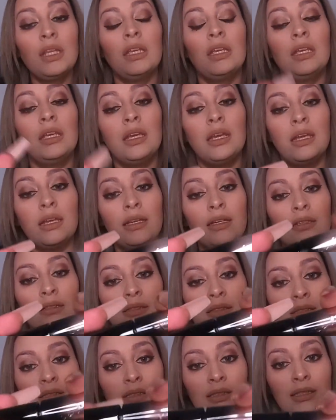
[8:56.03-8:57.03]
Y
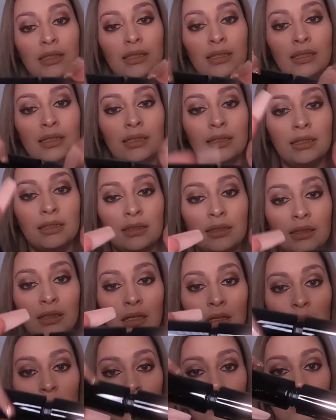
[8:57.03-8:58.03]
esta
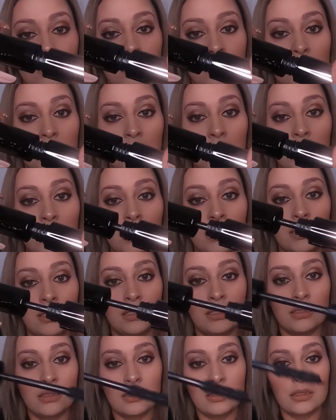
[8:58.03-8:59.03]
la
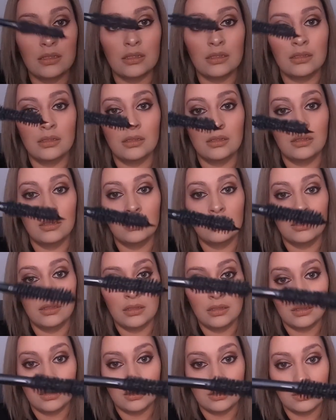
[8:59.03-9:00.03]
consigues.
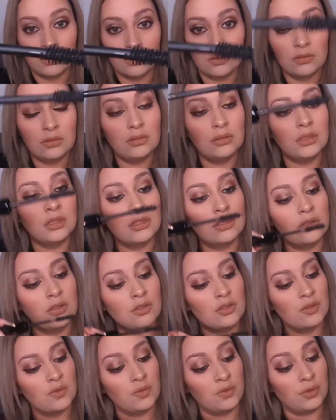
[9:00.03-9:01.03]
Ooh, this
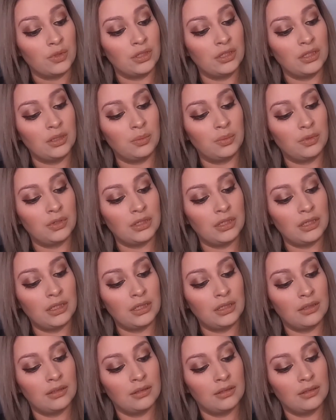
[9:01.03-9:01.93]
looks really pretty.